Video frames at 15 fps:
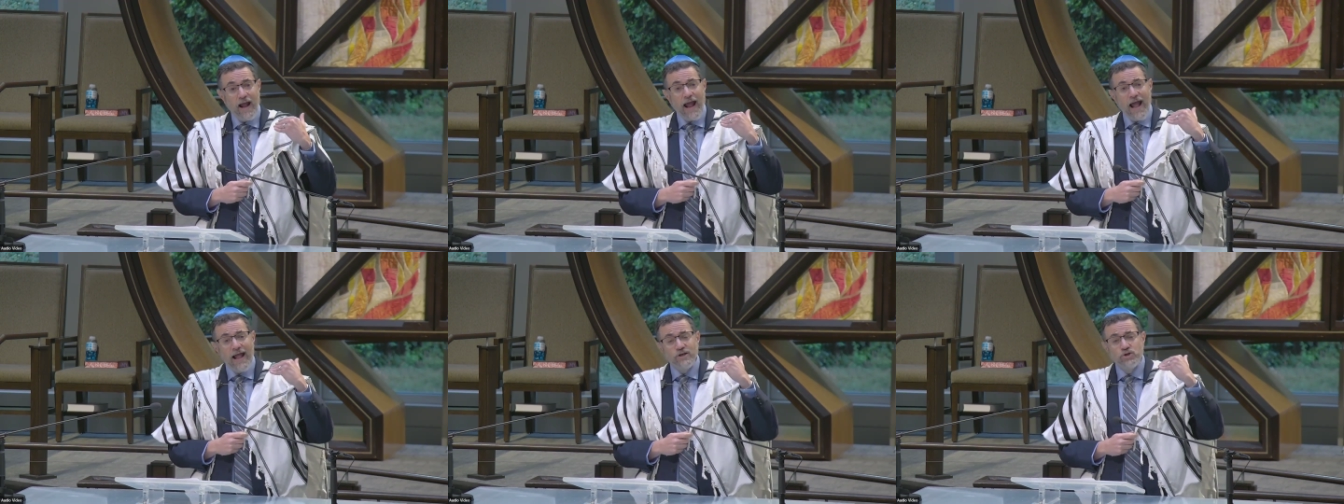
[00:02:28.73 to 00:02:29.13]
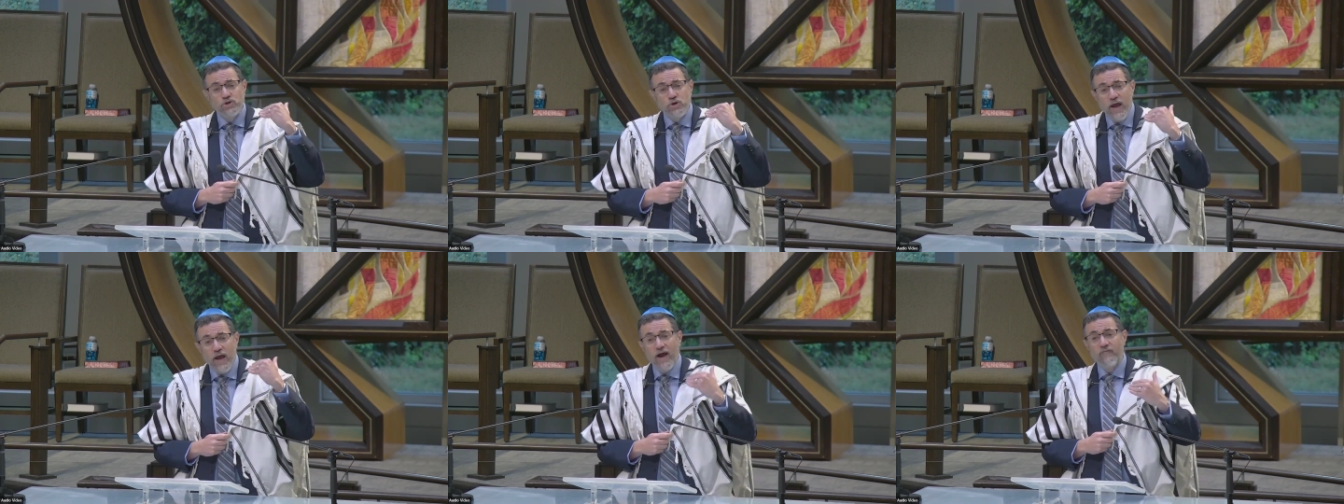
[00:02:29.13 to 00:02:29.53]
And
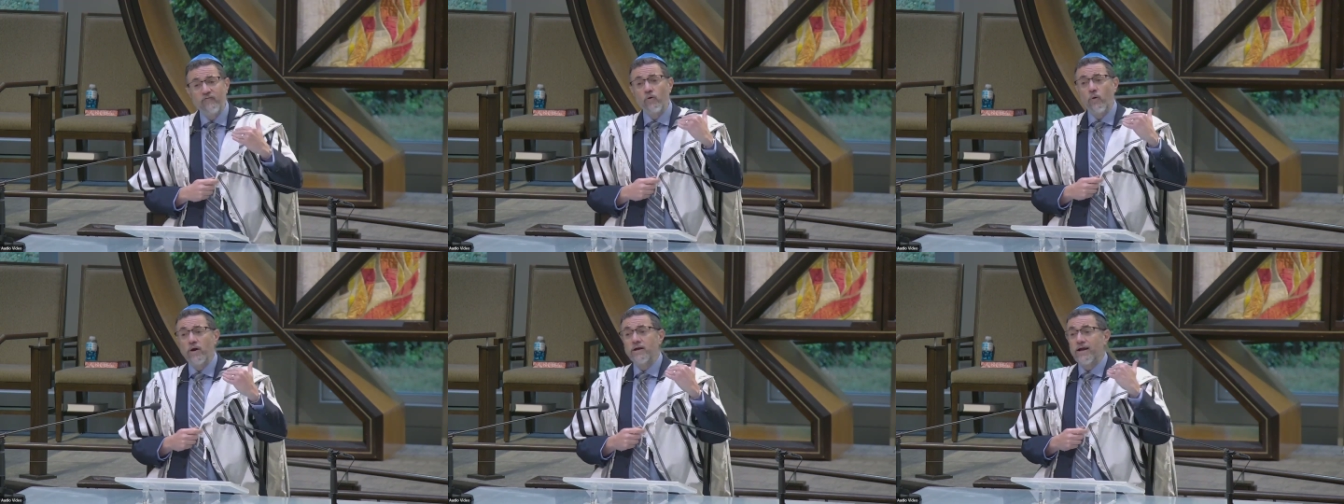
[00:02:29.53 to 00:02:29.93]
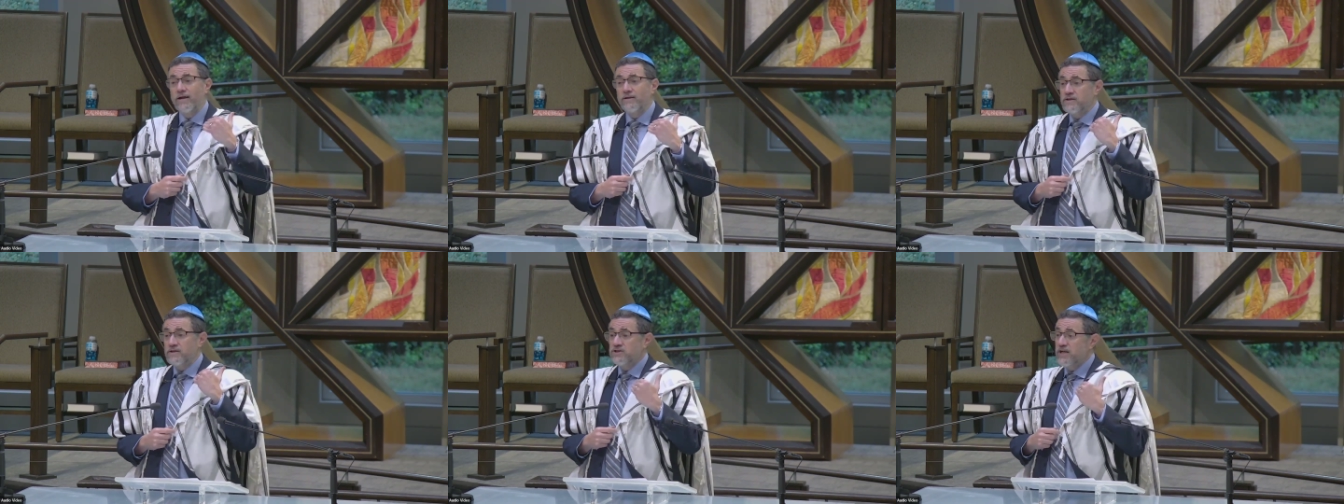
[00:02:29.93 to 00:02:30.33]
should everyone
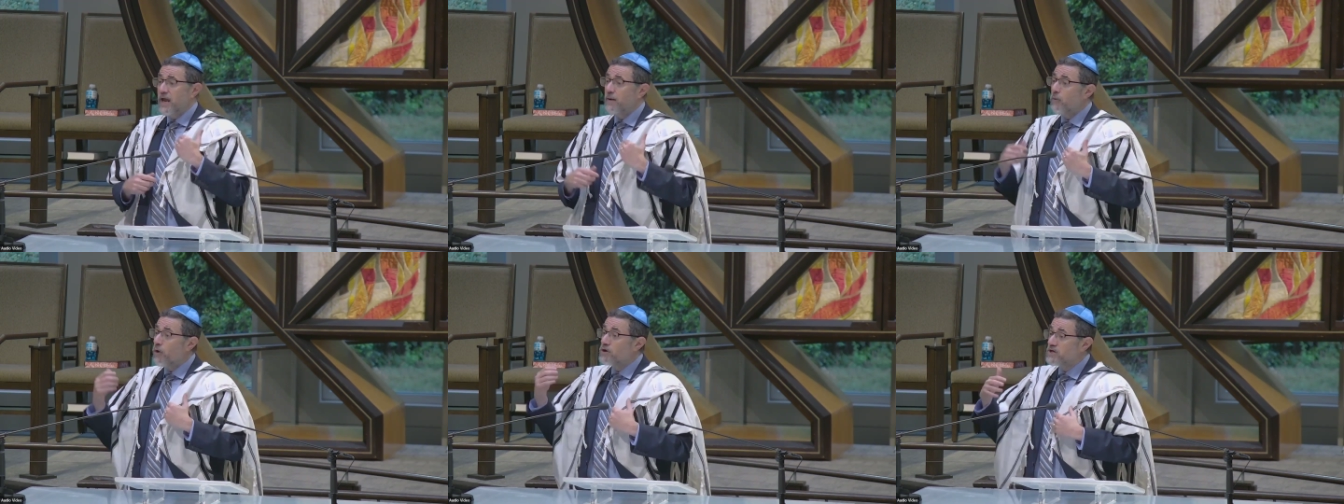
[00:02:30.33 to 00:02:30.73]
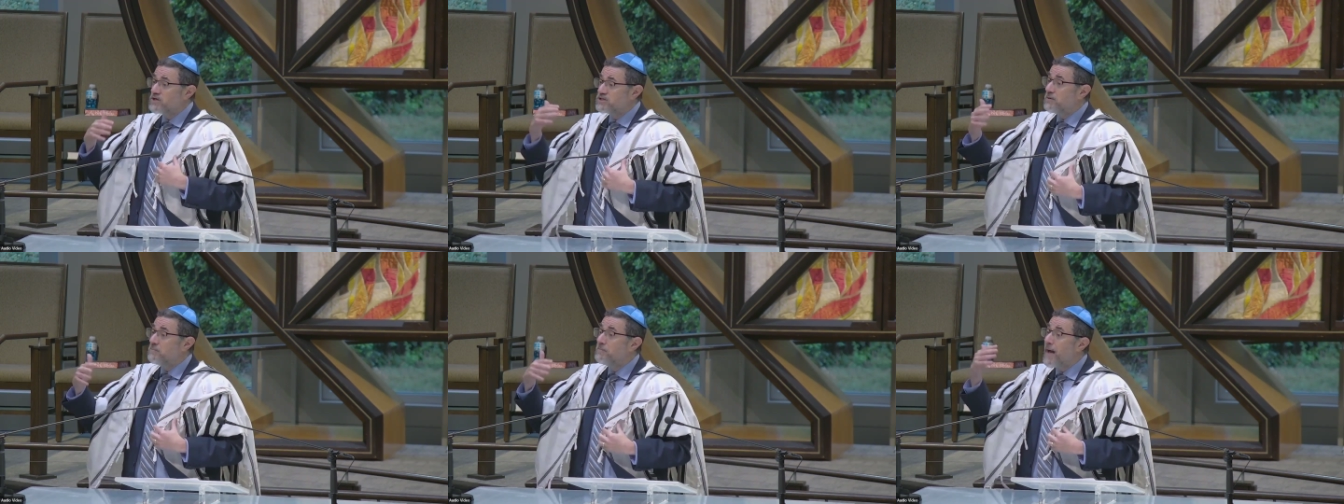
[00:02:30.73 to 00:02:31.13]
get the same, or
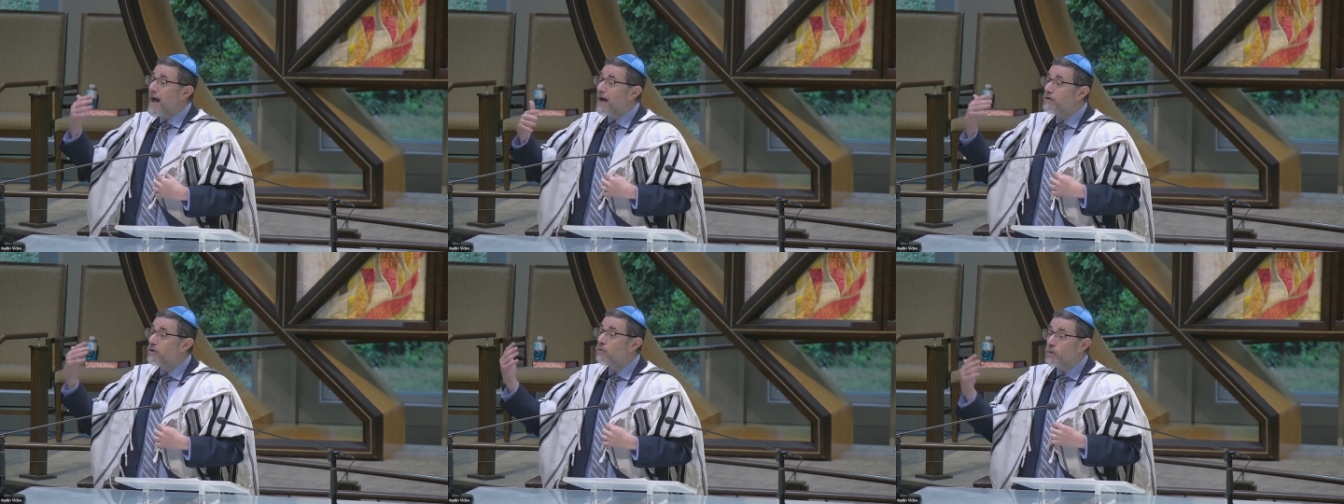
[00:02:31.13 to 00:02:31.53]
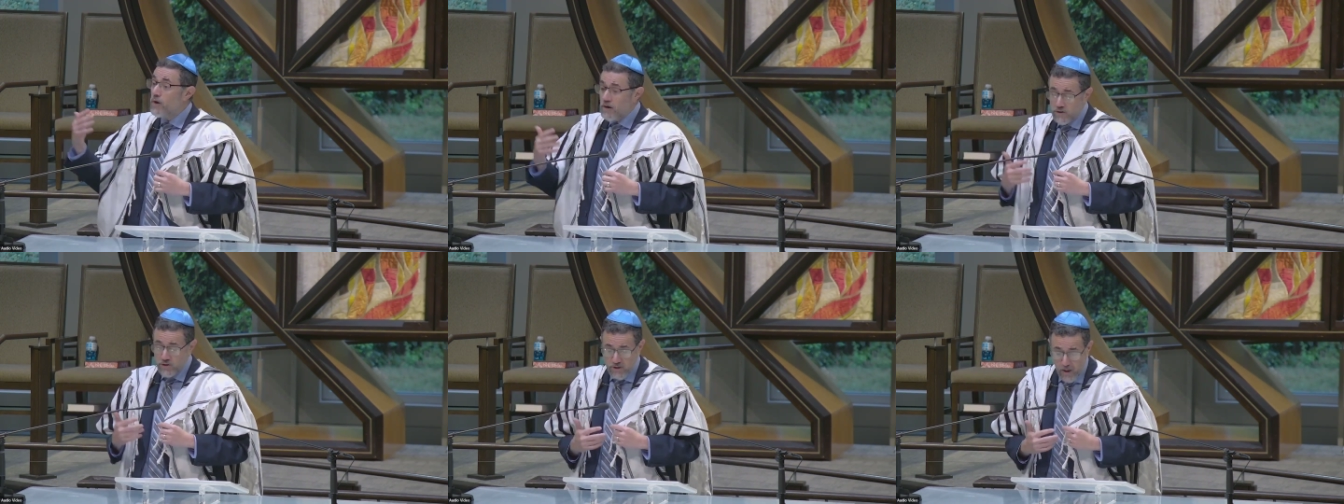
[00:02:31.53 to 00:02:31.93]
does it matter
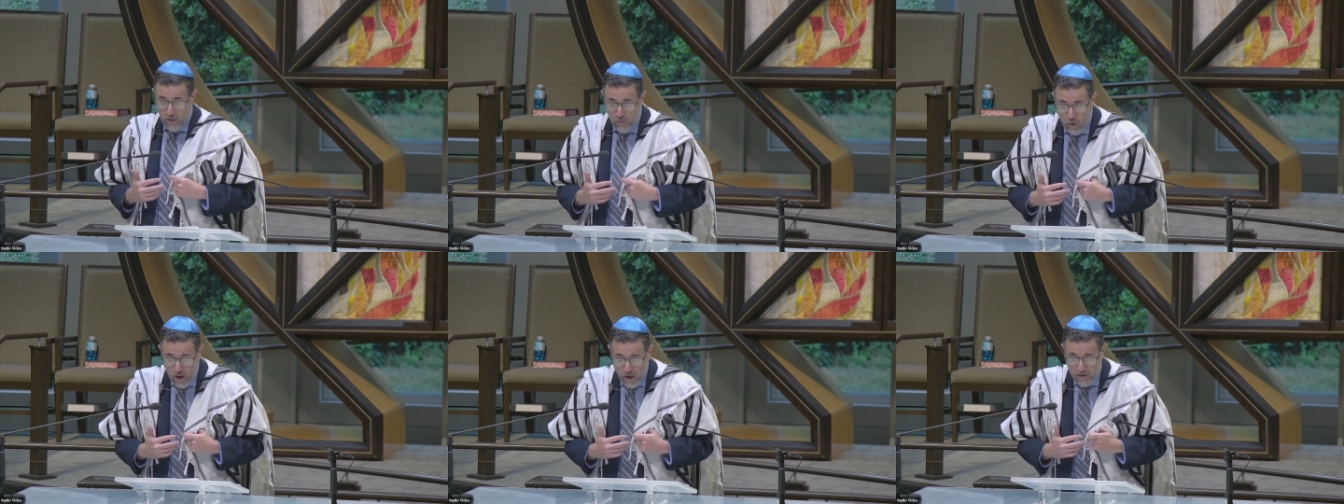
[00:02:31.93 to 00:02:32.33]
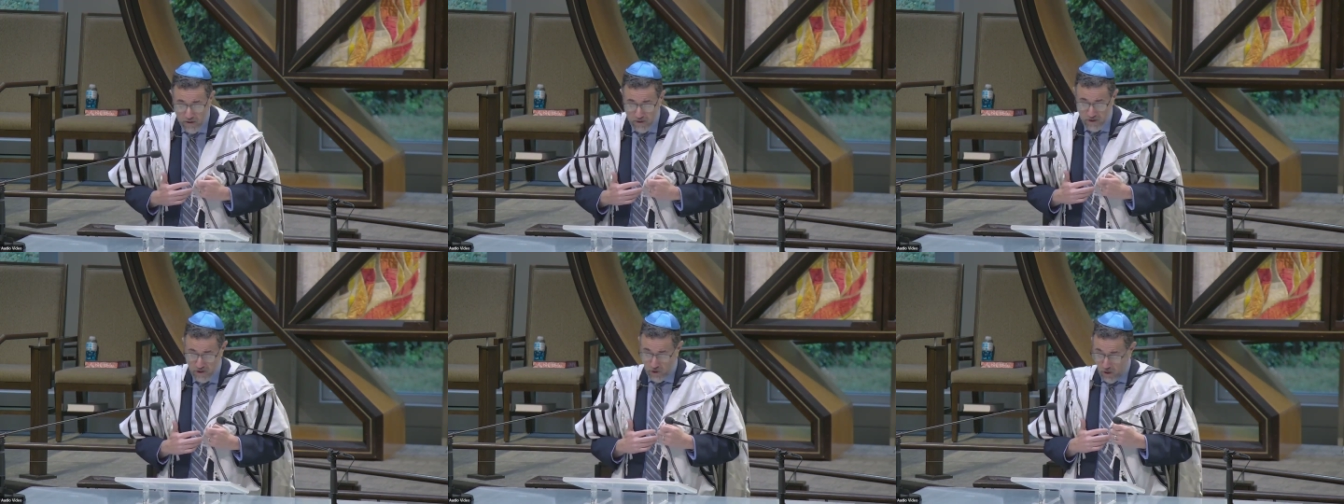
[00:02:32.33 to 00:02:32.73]
where
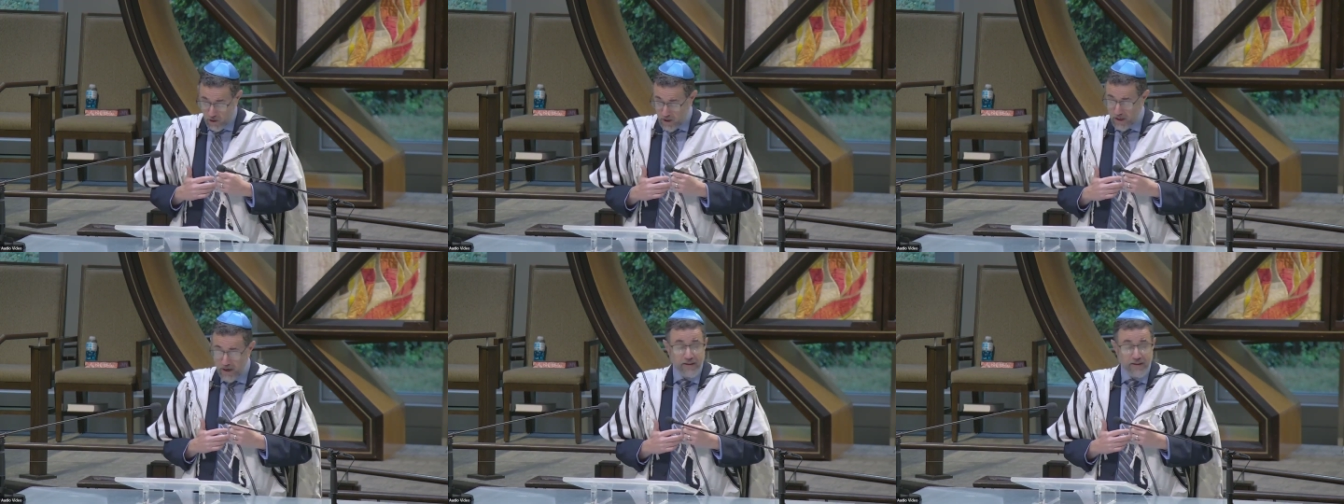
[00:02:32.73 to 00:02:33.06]
someone started?